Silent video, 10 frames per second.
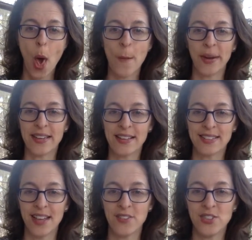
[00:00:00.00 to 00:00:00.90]
my kids
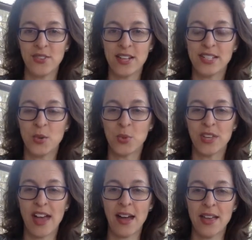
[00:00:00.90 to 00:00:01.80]
love to do this. You
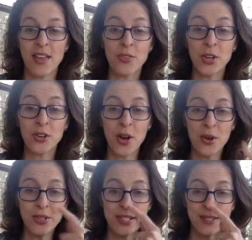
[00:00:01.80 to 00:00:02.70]
breathe in through your
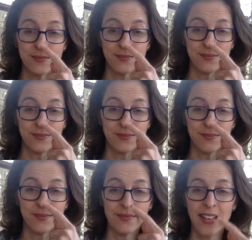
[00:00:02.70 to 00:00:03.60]
nose
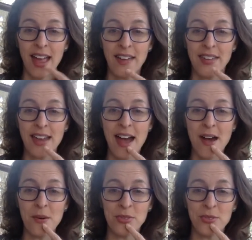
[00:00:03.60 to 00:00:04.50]
and then
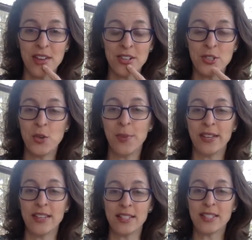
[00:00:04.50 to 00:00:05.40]
out through that tube like
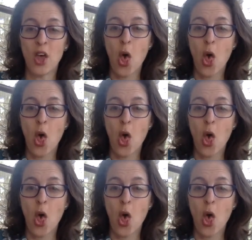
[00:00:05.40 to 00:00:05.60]
this.